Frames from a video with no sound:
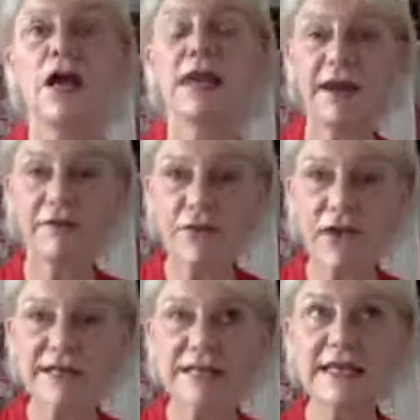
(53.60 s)
life
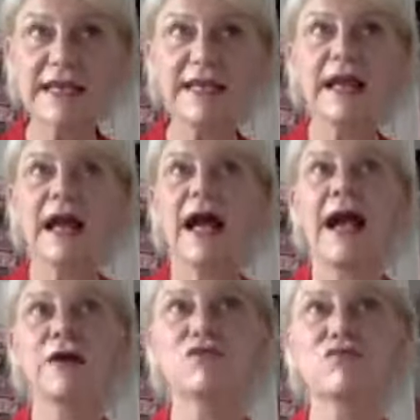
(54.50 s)
writing,
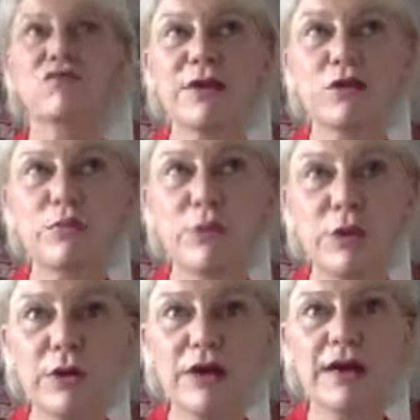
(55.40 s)
how to write your book,